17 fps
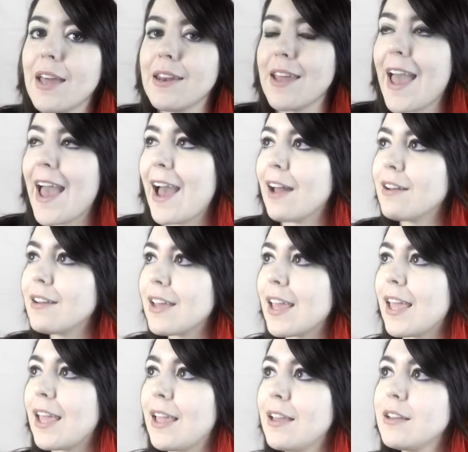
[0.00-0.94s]
and add
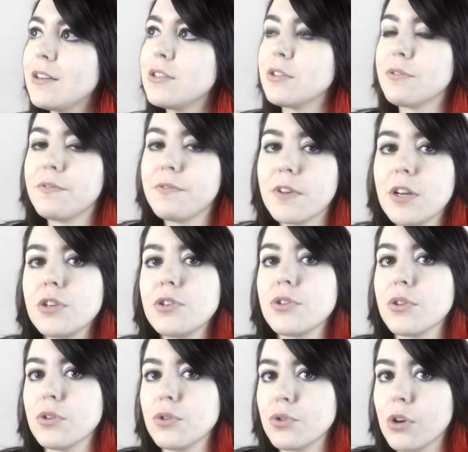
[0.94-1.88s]
ink to
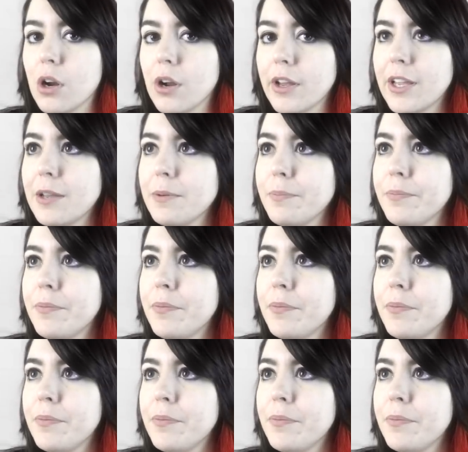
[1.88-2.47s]
finish the drawing,